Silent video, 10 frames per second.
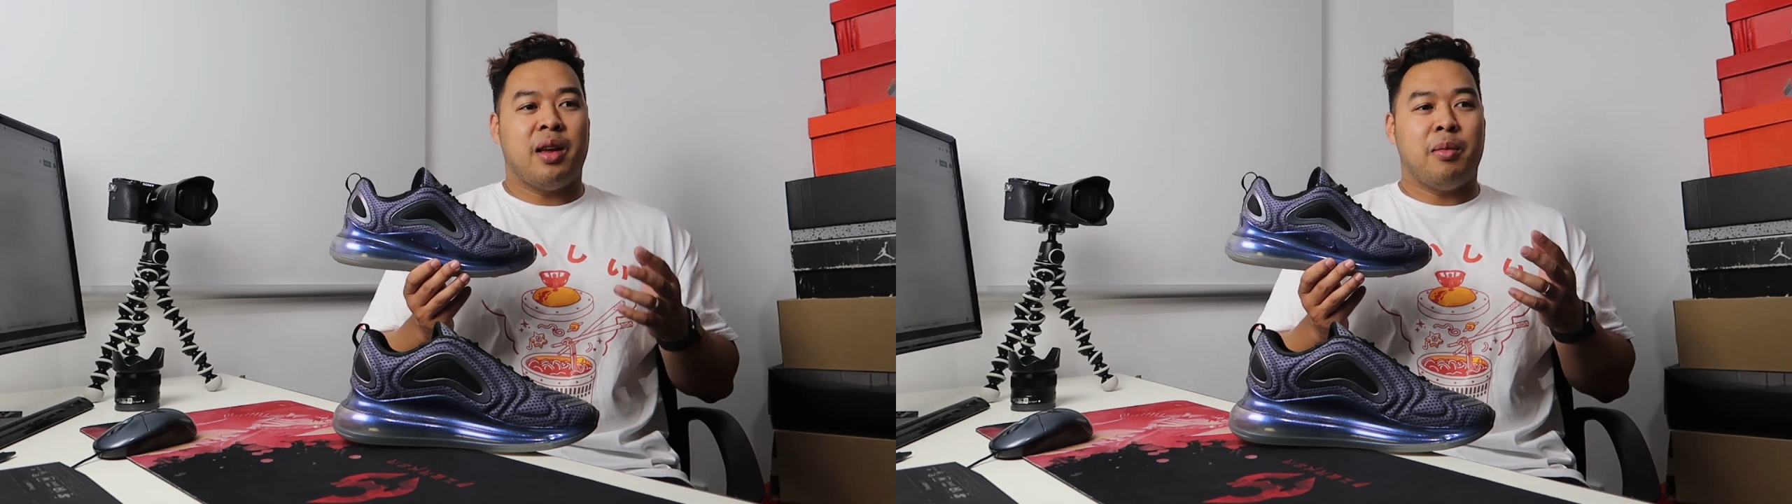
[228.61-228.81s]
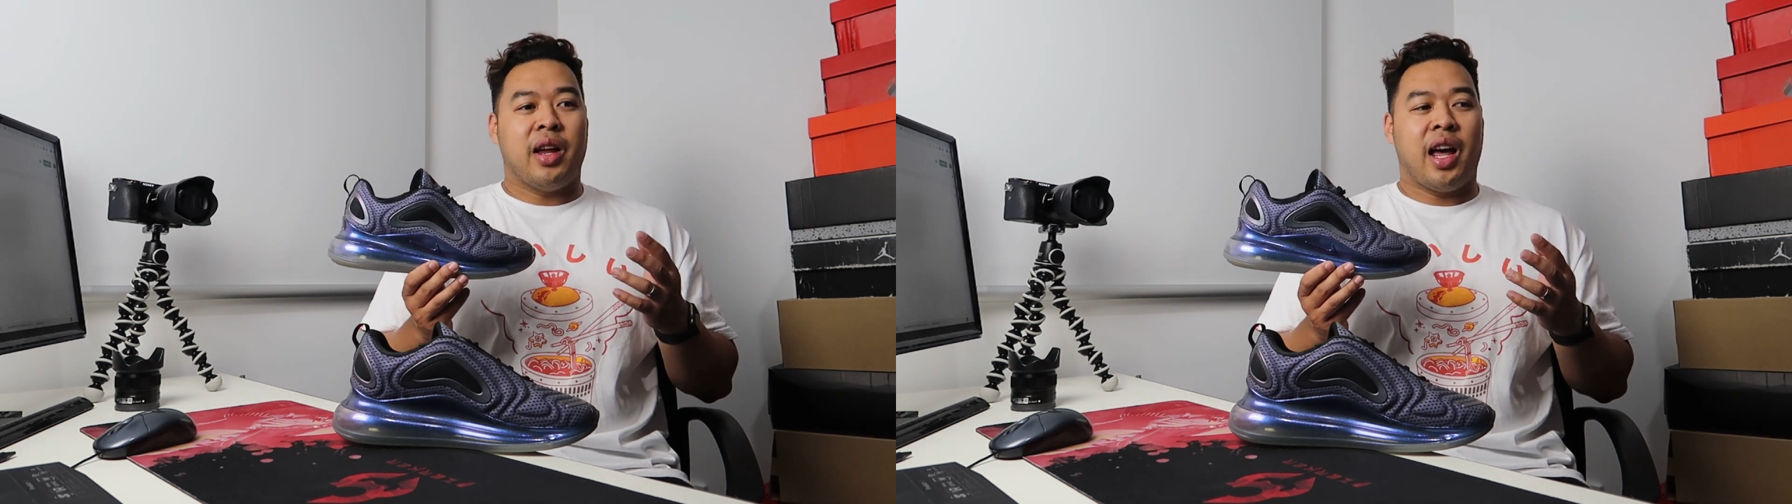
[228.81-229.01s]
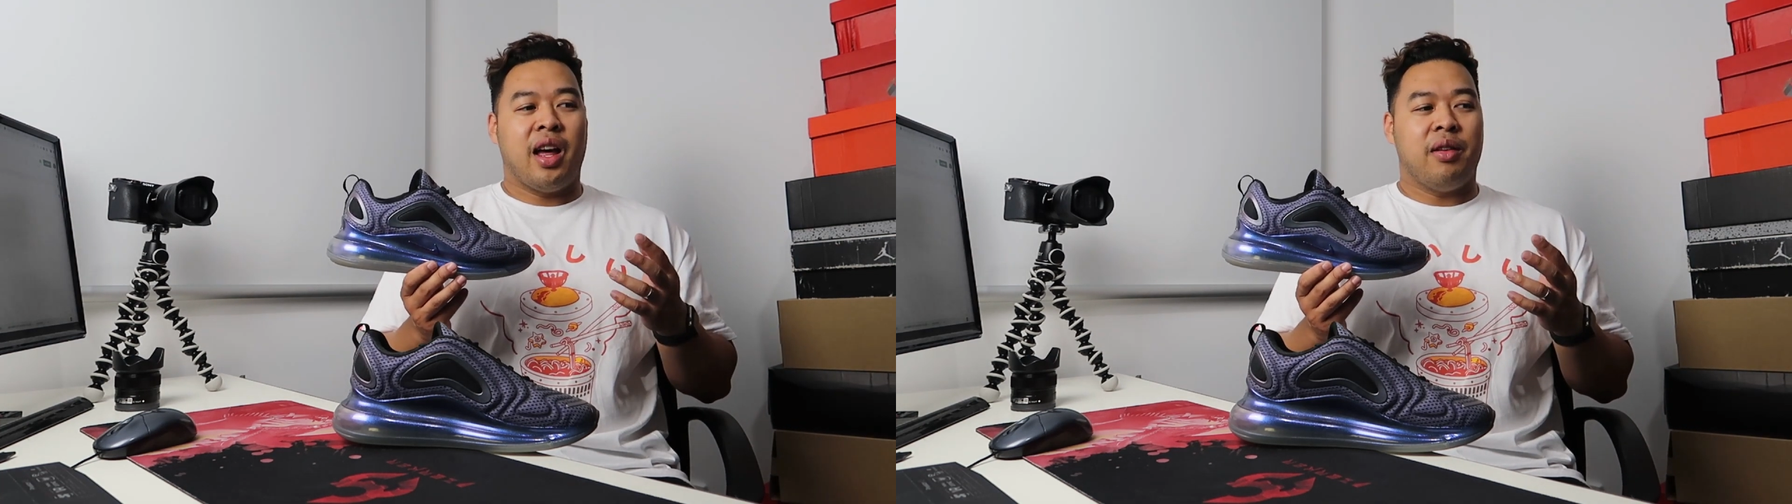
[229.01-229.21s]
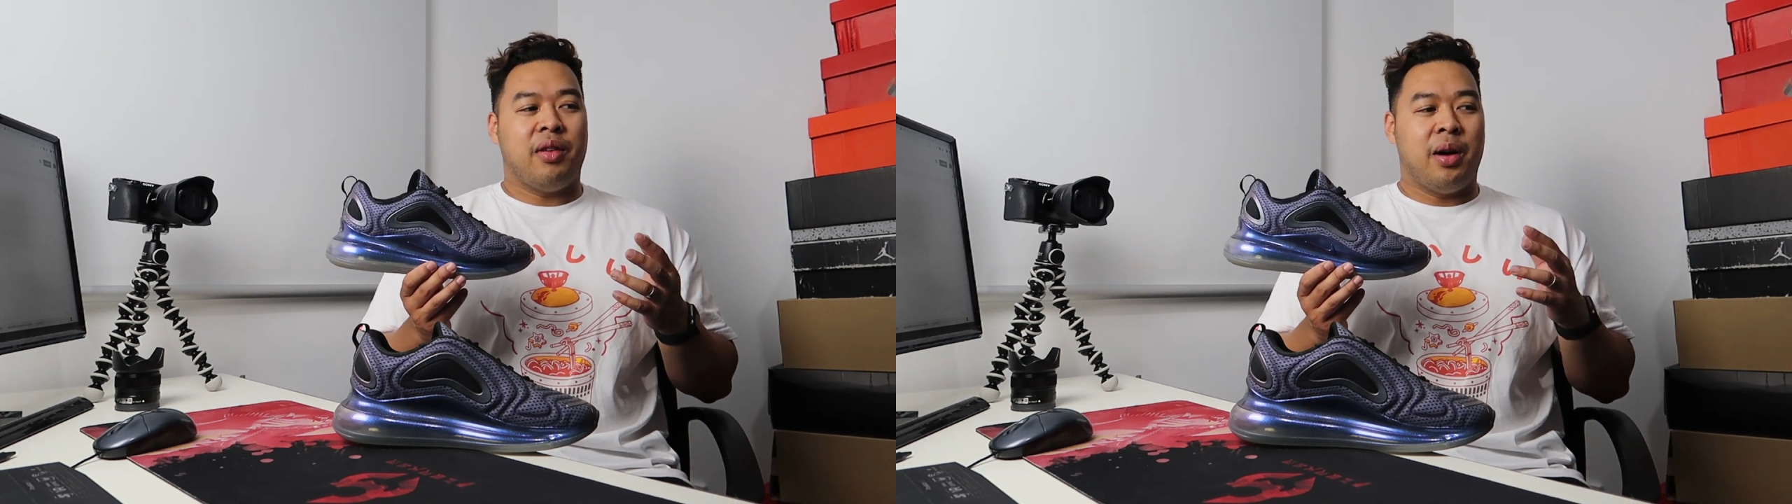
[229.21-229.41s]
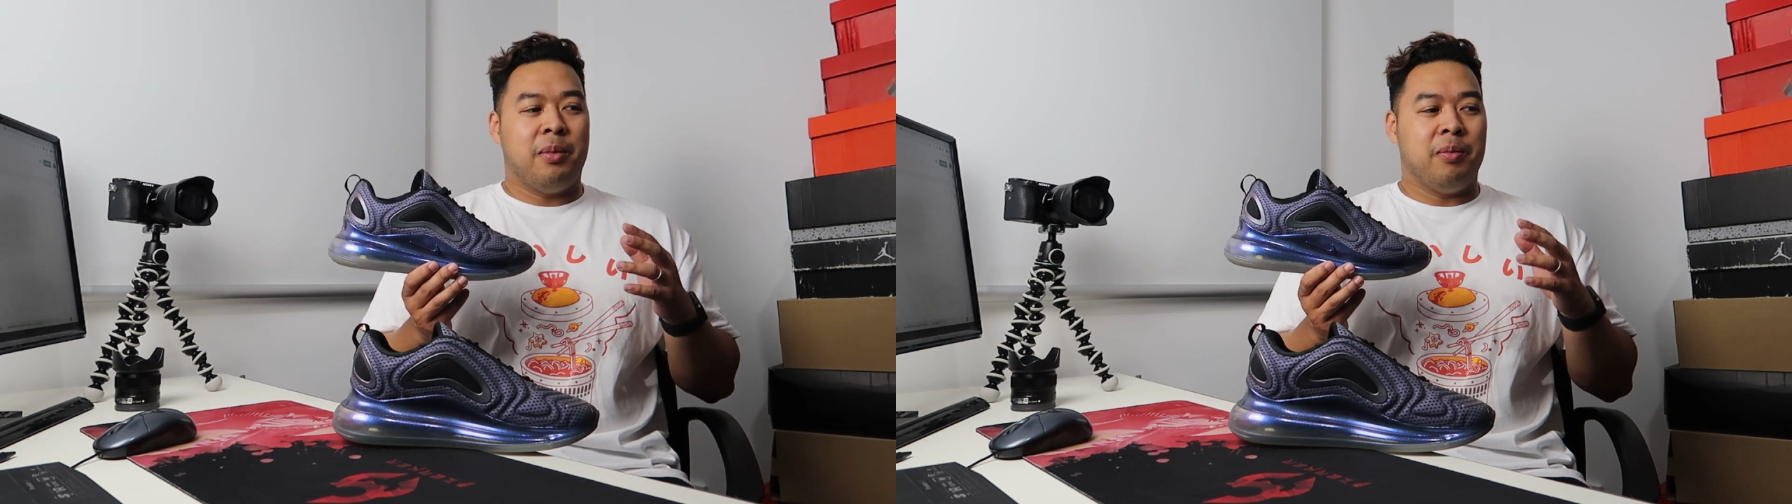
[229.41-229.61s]
they might
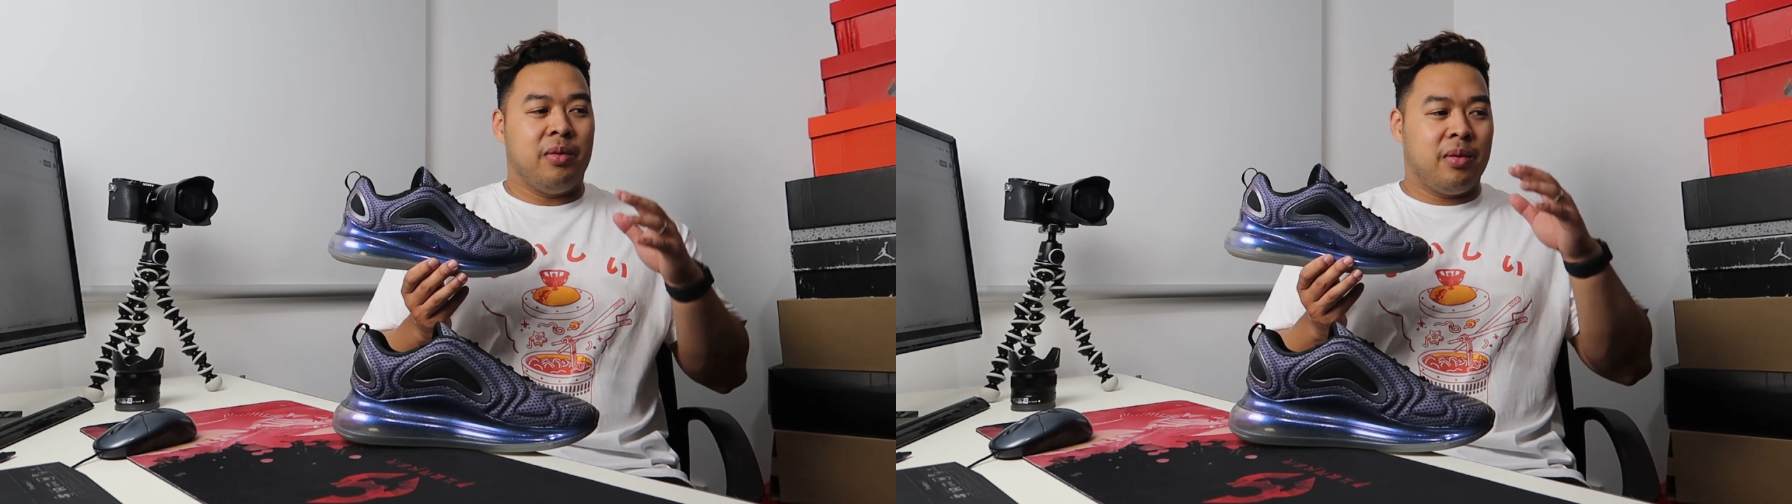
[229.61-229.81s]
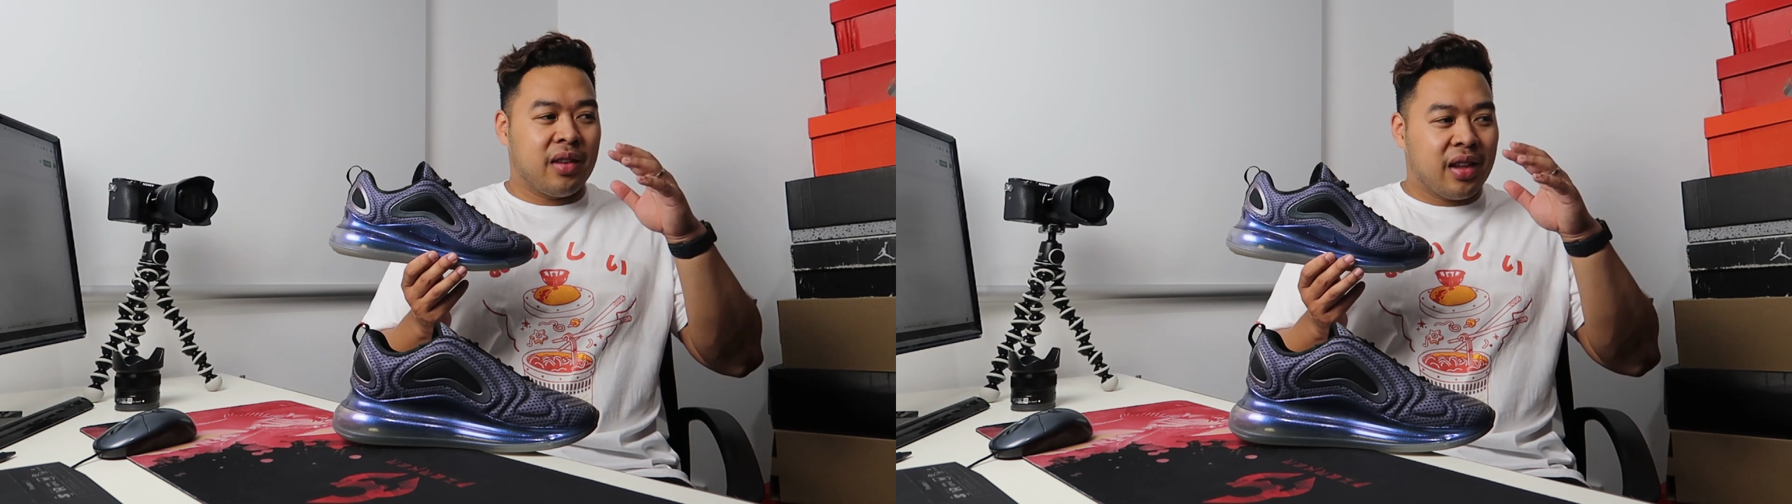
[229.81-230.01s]
have um,